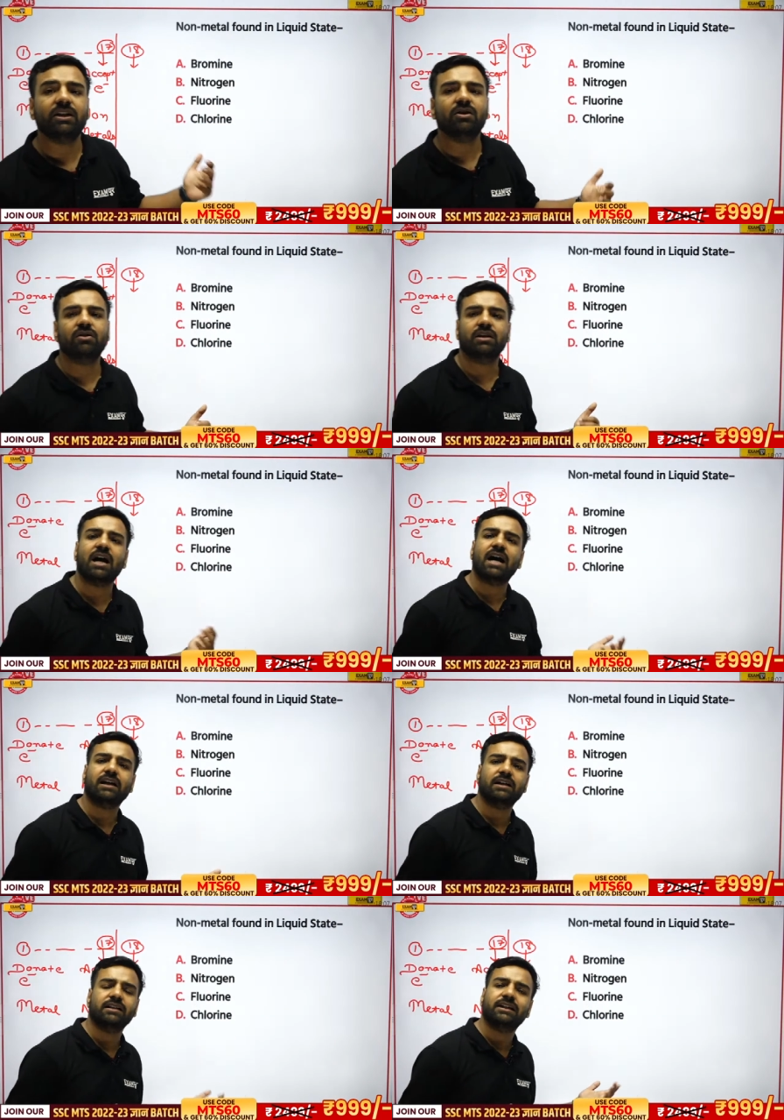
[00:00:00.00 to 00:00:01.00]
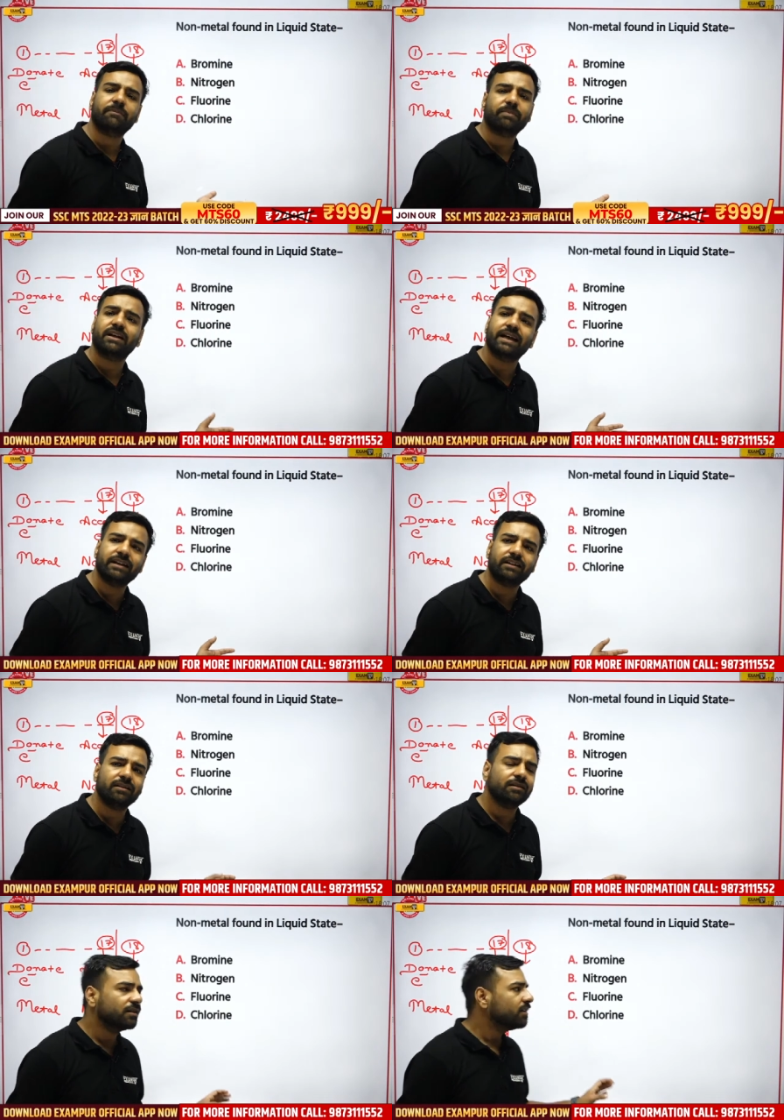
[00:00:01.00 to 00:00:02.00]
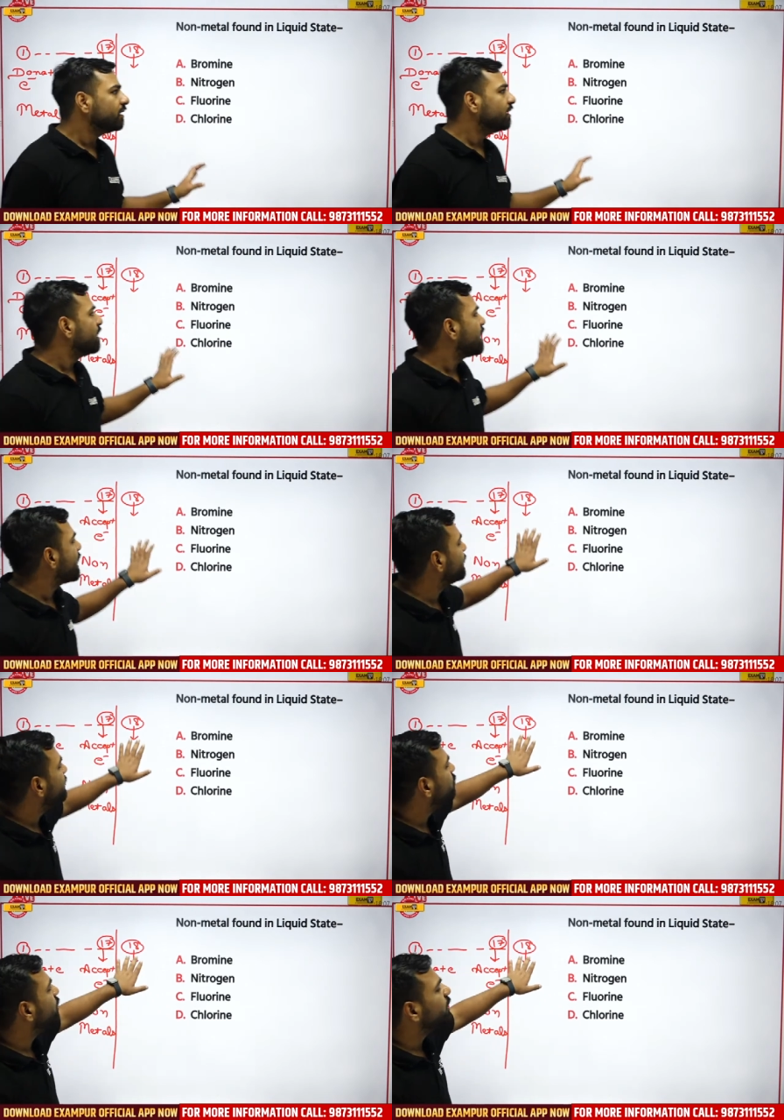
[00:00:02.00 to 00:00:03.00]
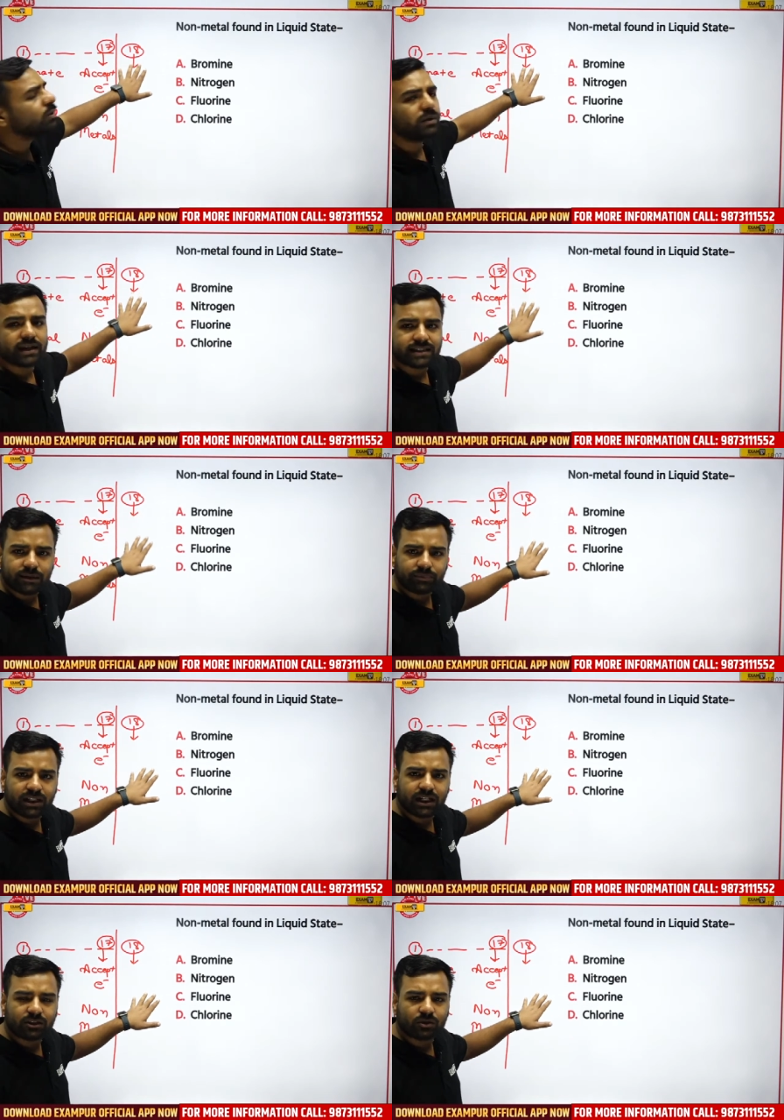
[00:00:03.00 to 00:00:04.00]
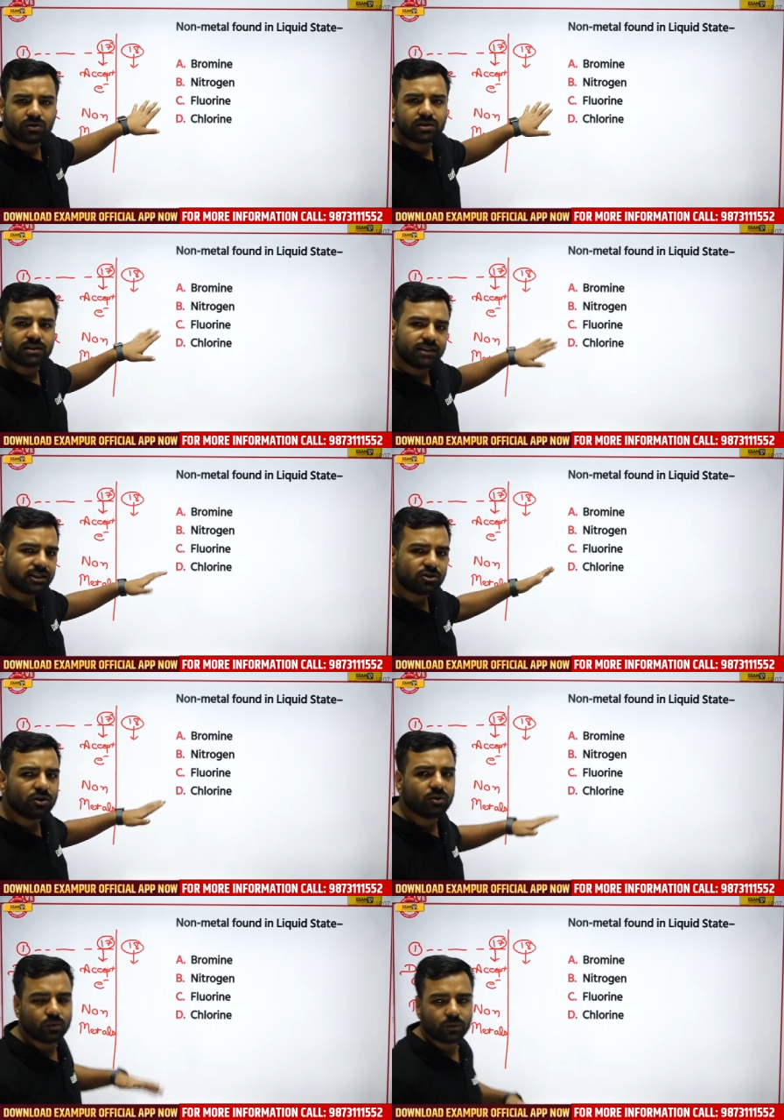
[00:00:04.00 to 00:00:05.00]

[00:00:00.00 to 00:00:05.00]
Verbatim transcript: Helium, neon, argon, krypton, anything. Are they going to accept the electrons?